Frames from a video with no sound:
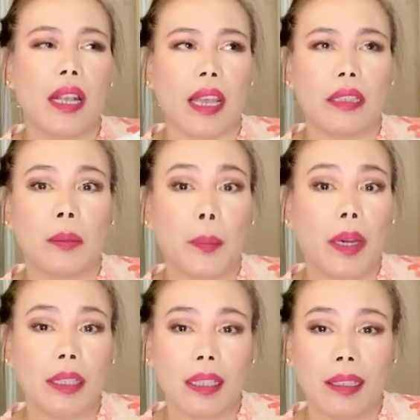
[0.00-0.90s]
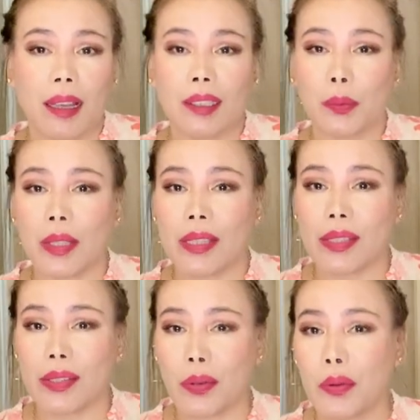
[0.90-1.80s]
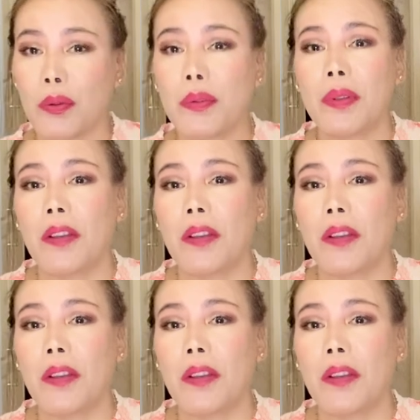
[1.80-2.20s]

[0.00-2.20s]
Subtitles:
and the parking lot was so